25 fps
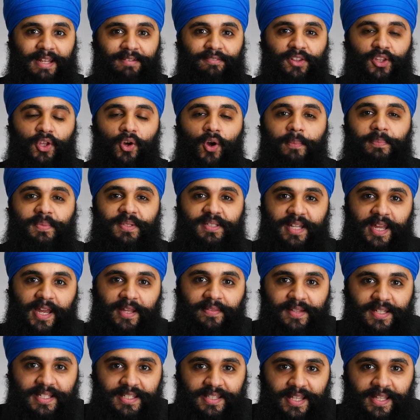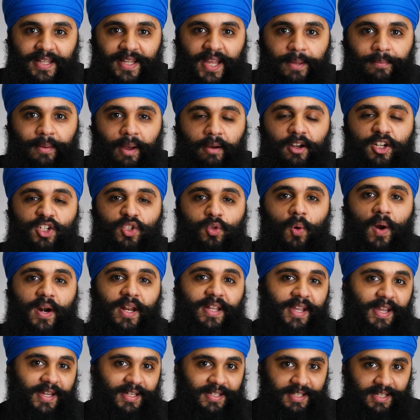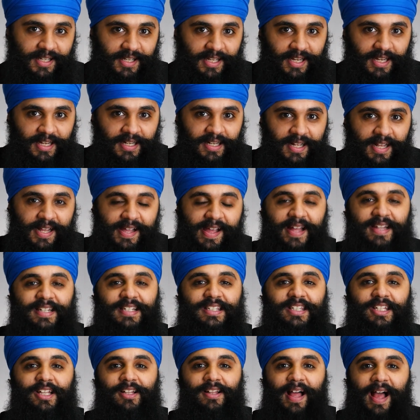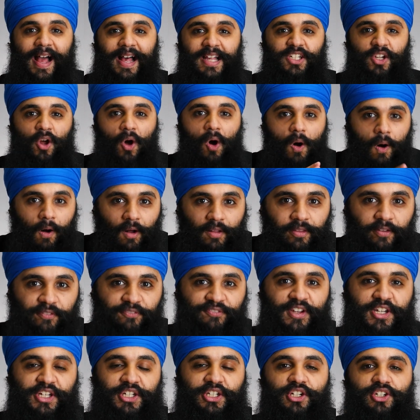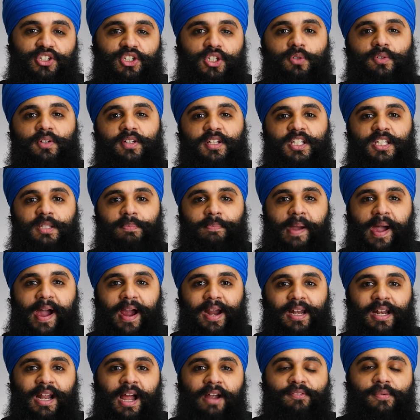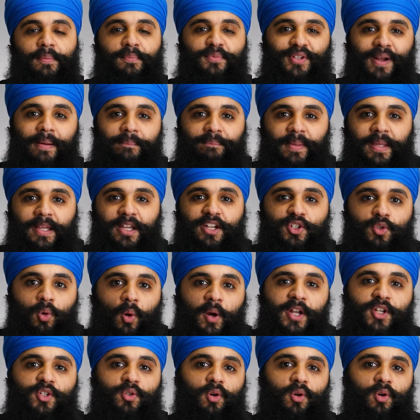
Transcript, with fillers: even though I'm saying this thing came out in twenty eighteen, it still has all the features you would expect from something in twenty